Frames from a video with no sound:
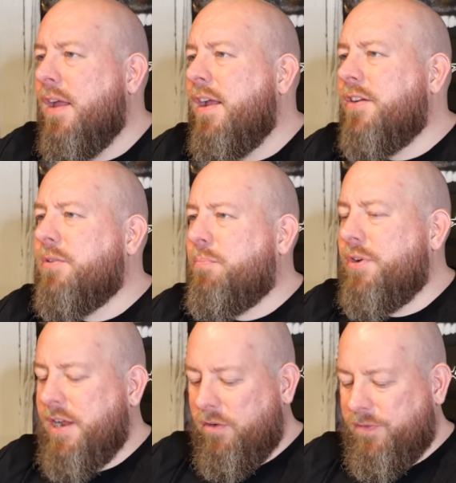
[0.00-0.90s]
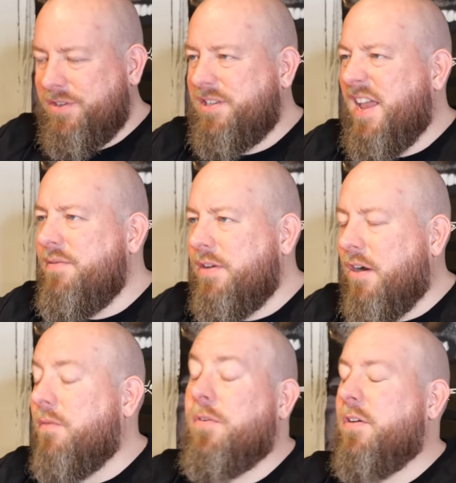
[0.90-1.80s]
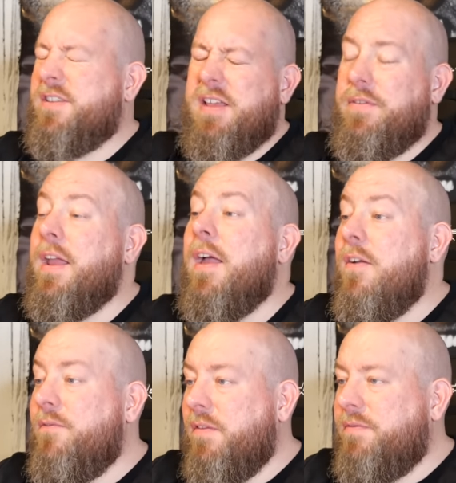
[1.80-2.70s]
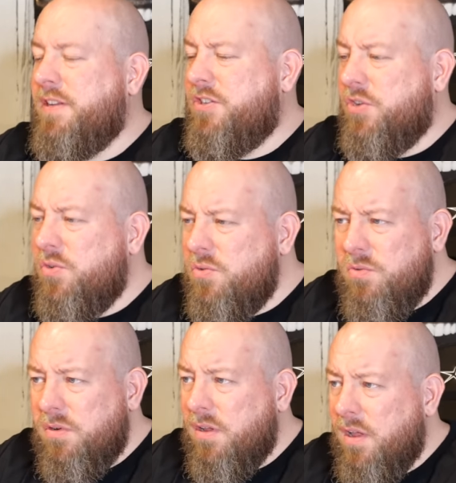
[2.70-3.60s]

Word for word: Here's a pre-owned for seven or for 70, 52.